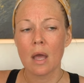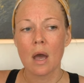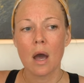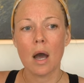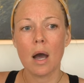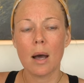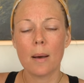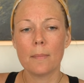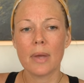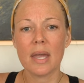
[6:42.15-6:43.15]

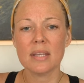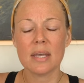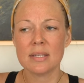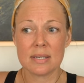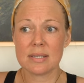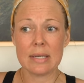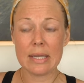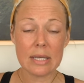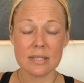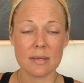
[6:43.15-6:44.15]
It doesn't
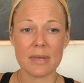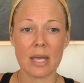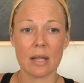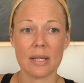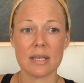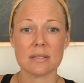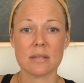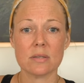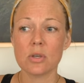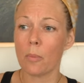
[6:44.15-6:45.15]
need to be, at
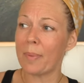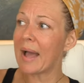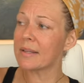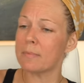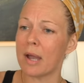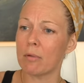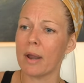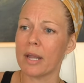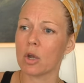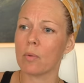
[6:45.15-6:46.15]
least. So back to my
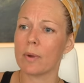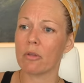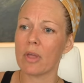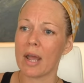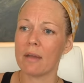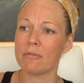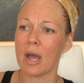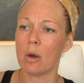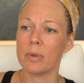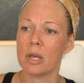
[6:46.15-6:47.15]
running career that I have
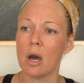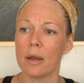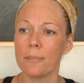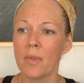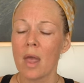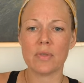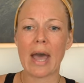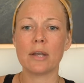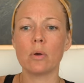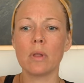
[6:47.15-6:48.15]
now begun.
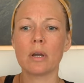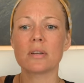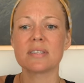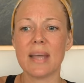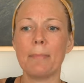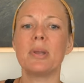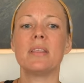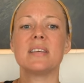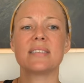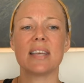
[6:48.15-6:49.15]
I no longer step into
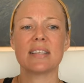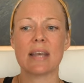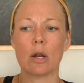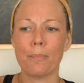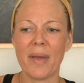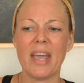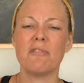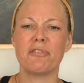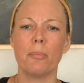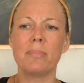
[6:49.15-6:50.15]
these things that are
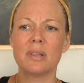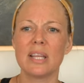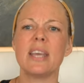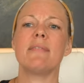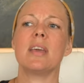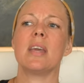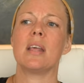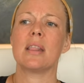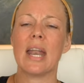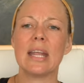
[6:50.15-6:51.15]
painful, believing
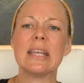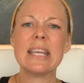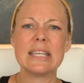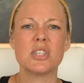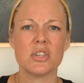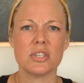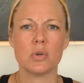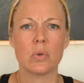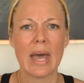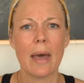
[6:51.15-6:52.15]
that I need to
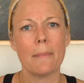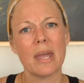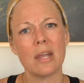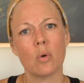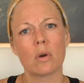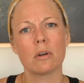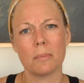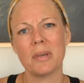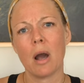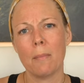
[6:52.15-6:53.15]
do them in order to
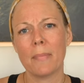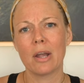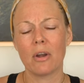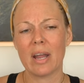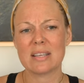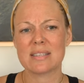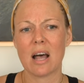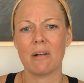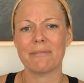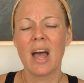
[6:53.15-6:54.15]
become my greatest
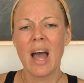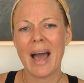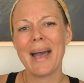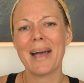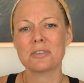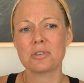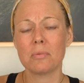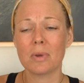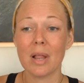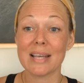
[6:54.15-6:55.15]
self. I actually
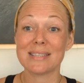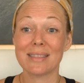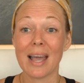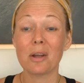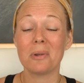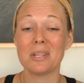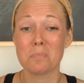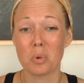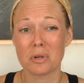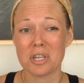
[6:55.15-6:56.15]
realized that that creates
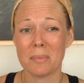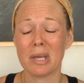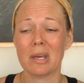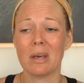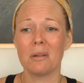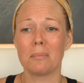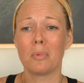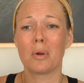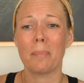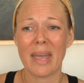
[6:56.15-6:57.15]
more shame and guilt and
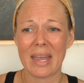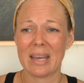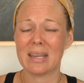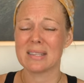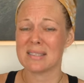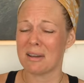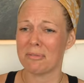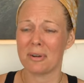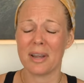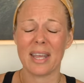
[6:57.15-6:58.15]
more pain and
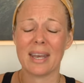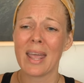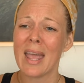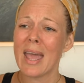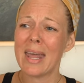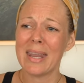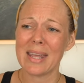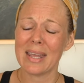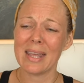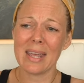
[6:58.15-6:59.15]
suffering, and
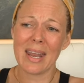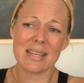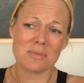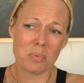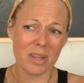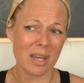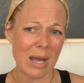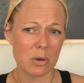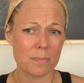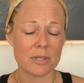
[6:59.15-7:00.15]
it's really
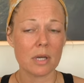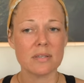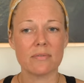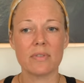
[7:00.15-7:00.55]
counterproductive.